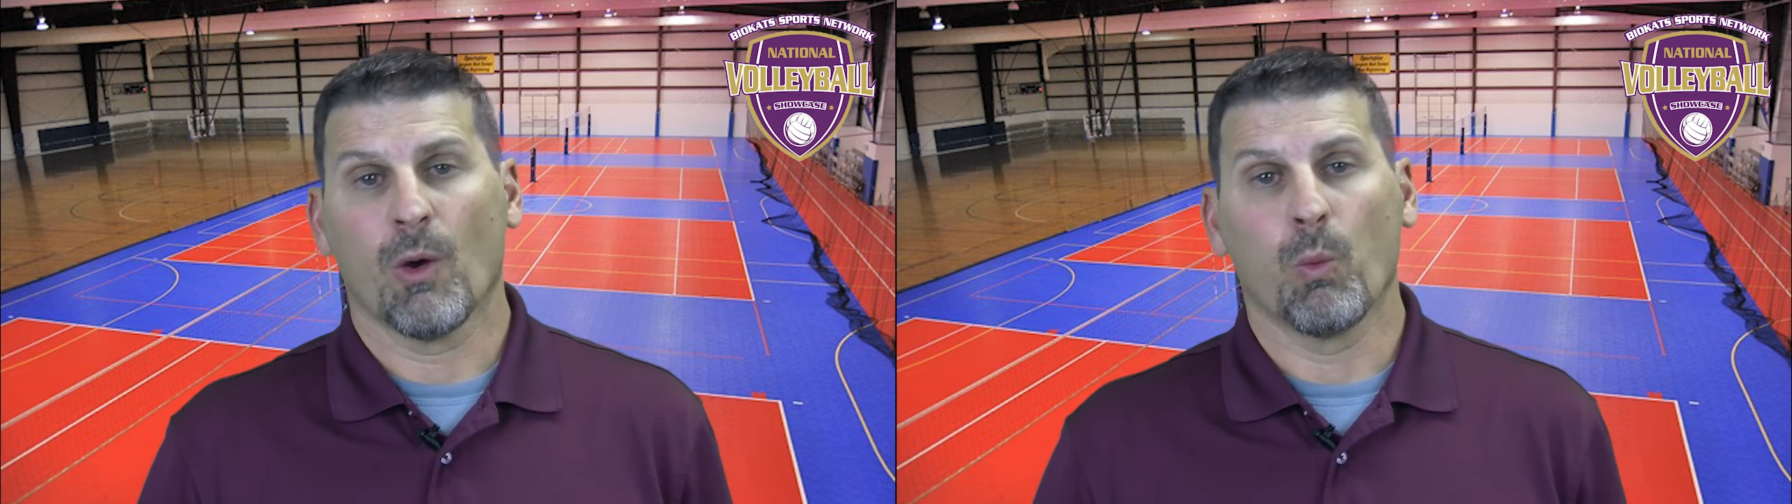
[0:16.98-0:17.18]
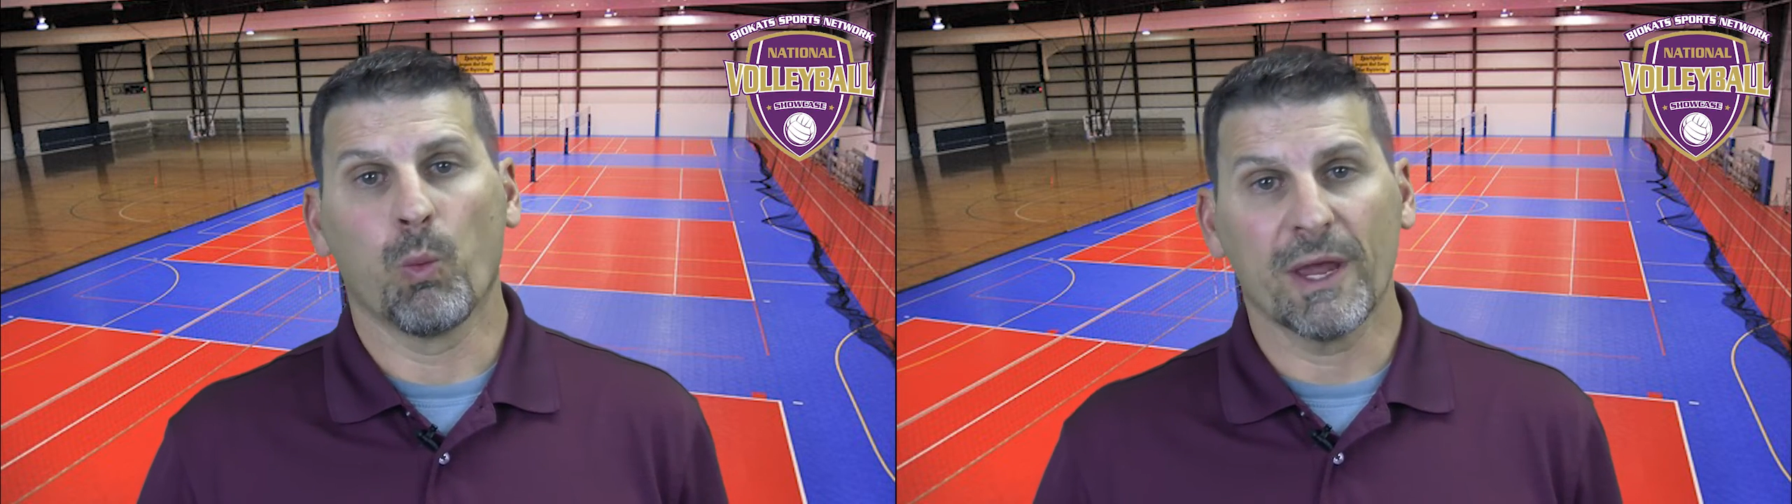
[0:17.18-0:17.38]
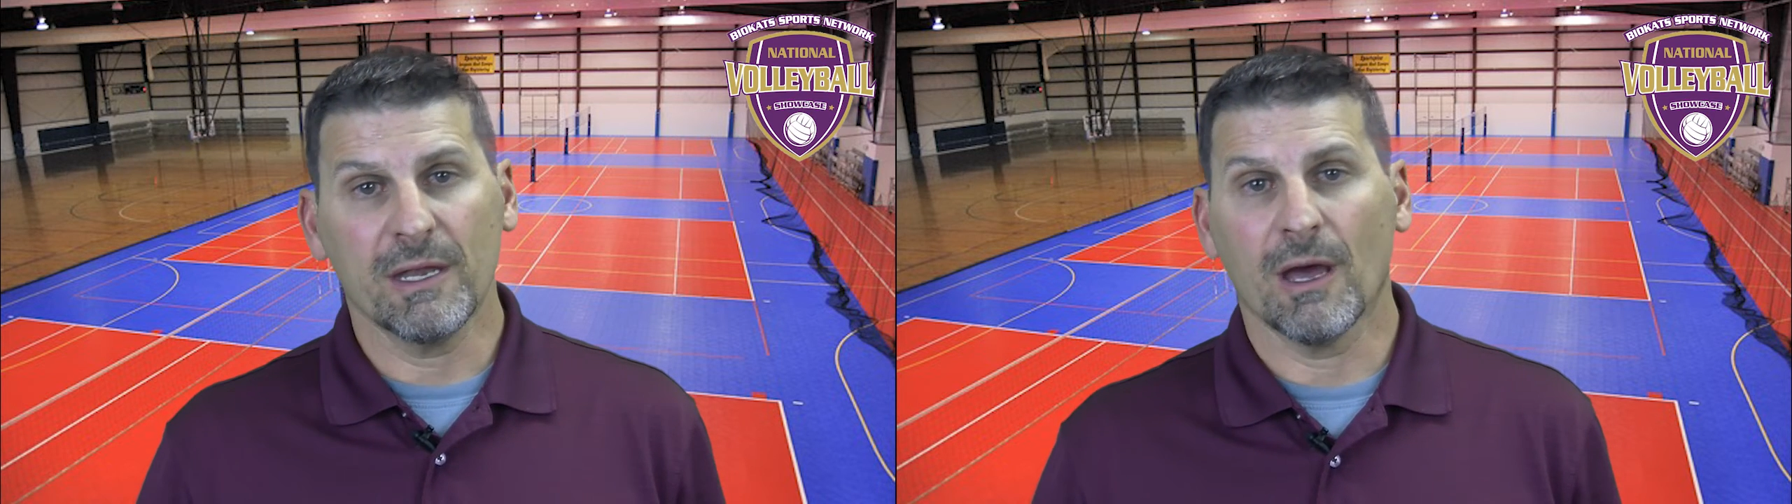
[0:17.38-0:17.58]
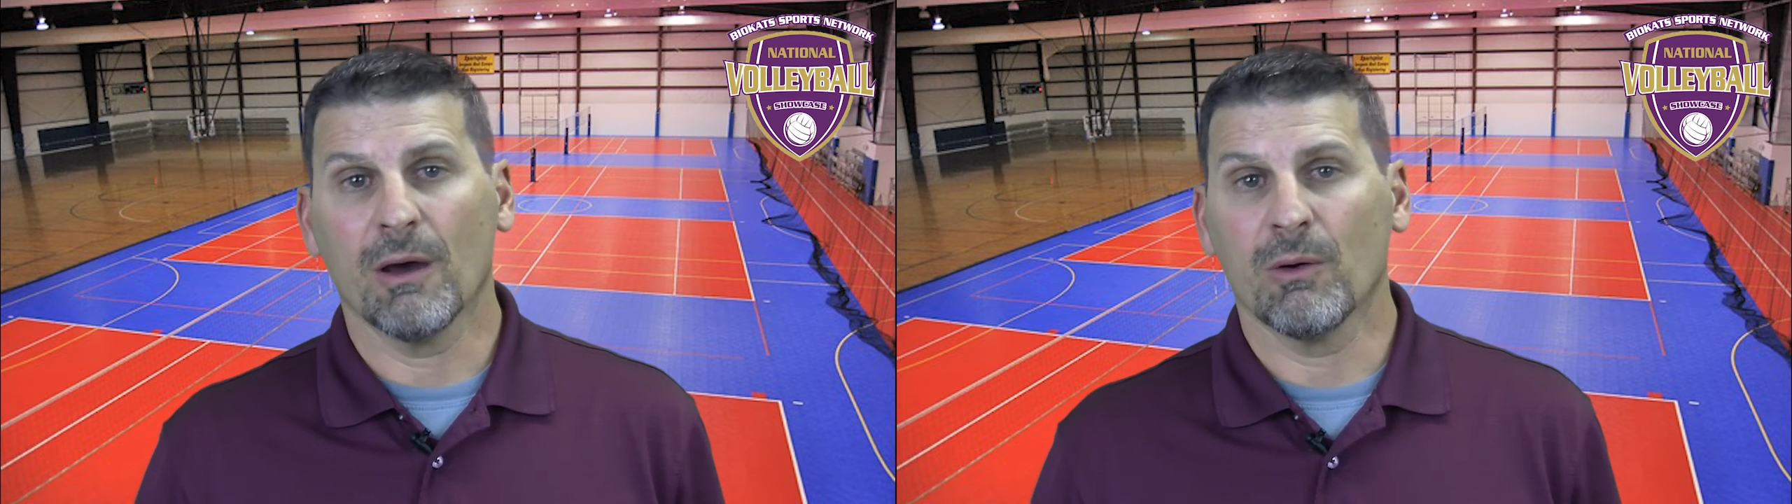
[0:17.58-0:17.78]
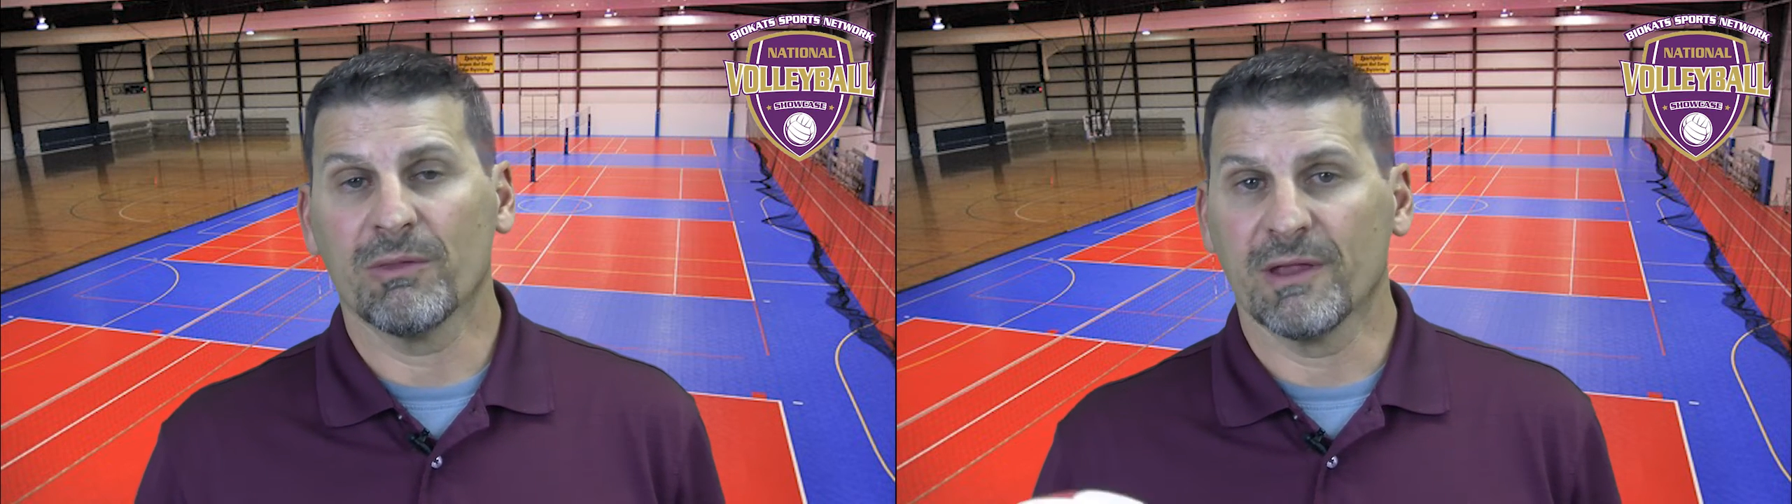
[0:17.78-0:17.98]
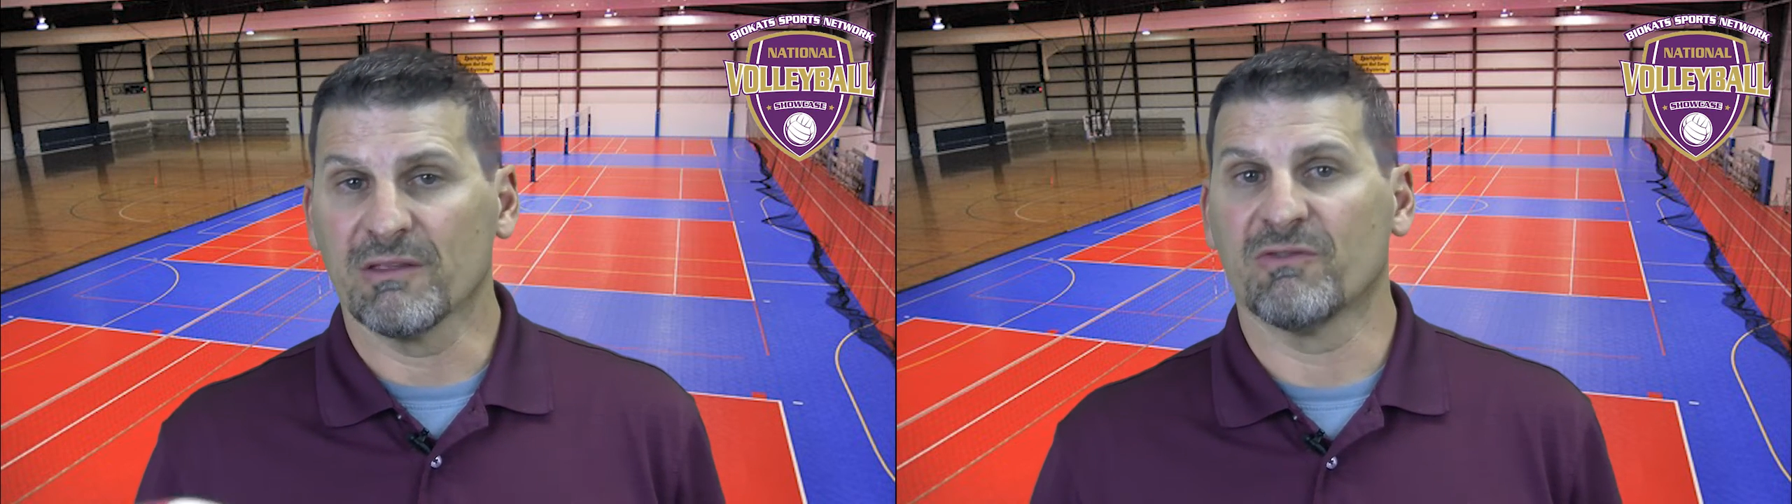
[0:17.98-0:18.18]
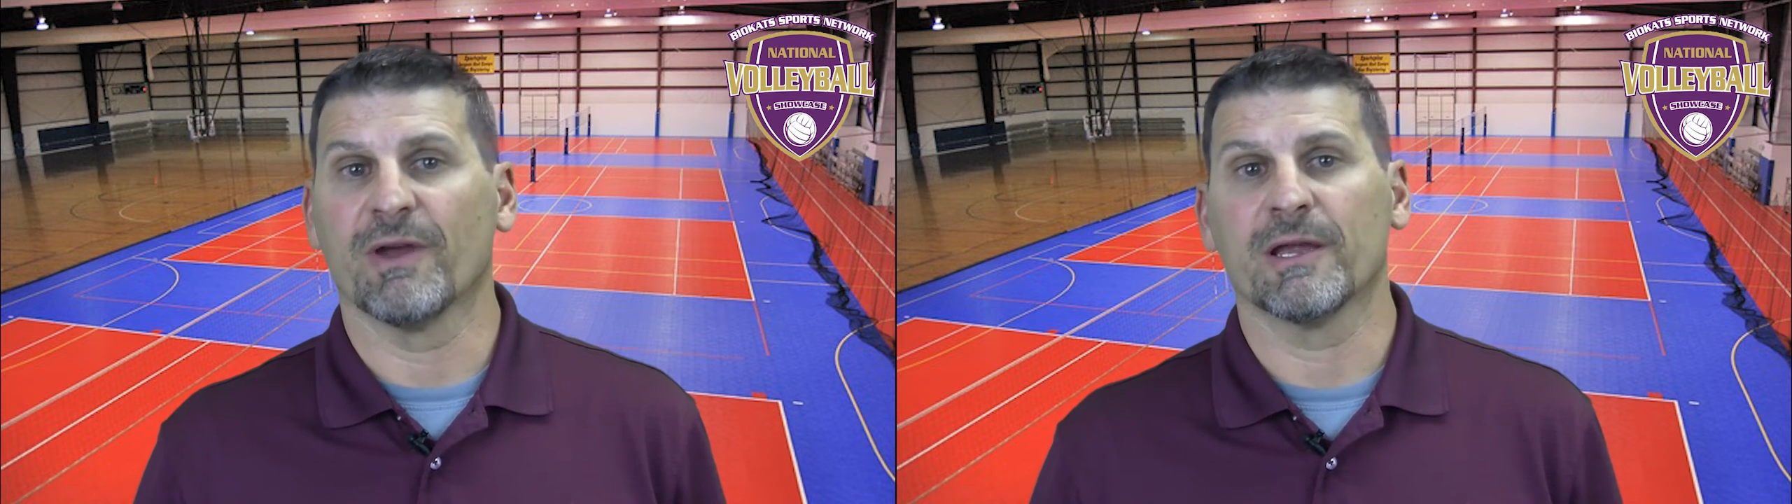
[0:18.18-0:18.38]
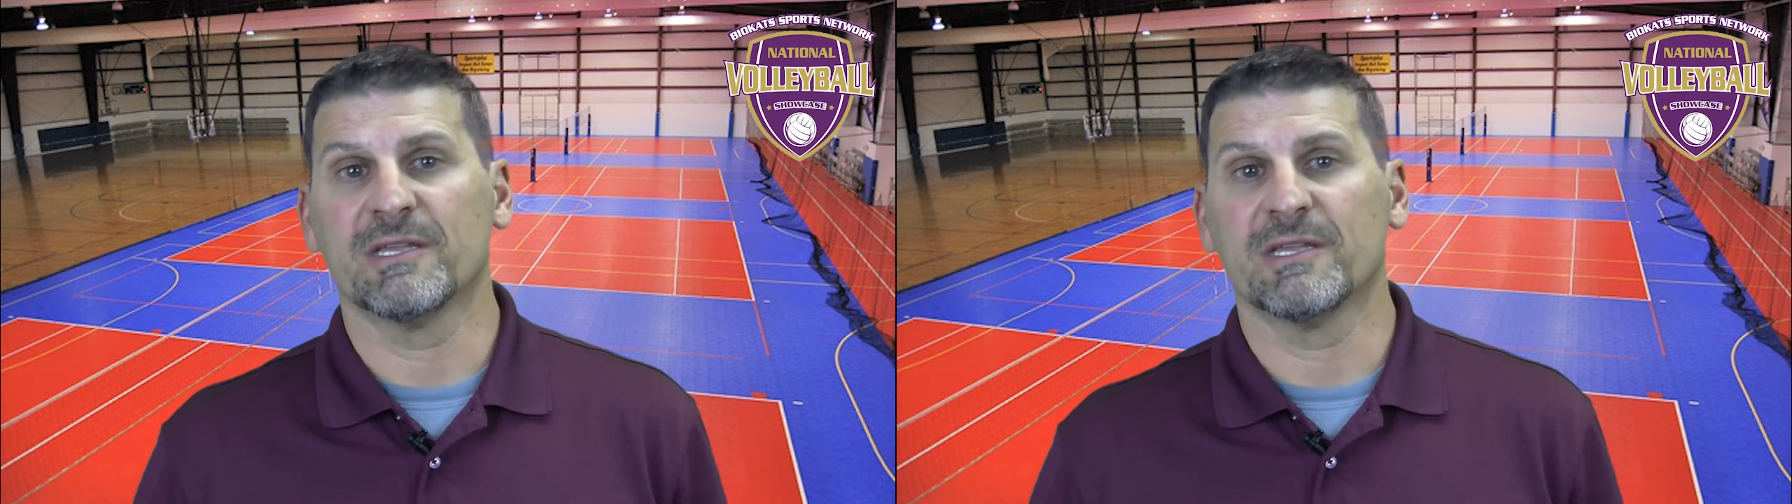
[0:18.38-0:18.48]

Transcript: We know that it's very